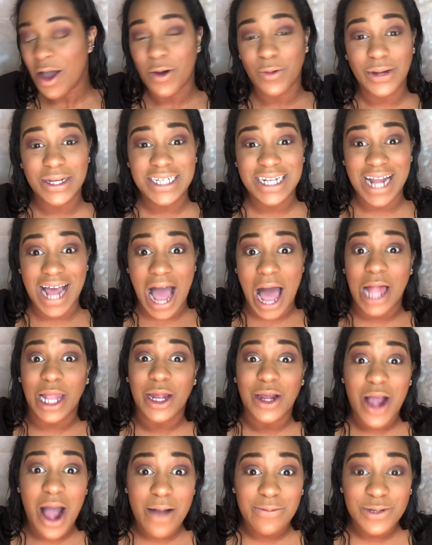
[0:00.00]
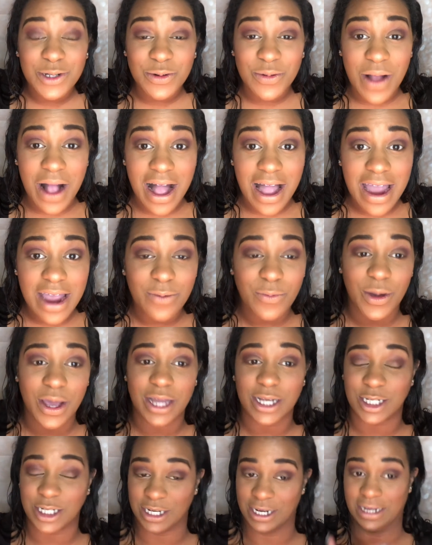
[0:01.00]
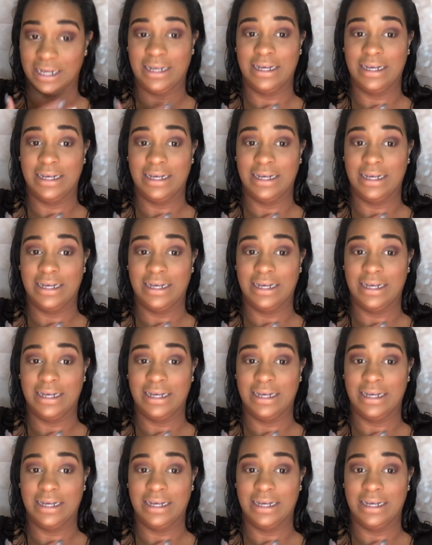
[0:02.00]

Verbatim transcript: we did a helicopter ride which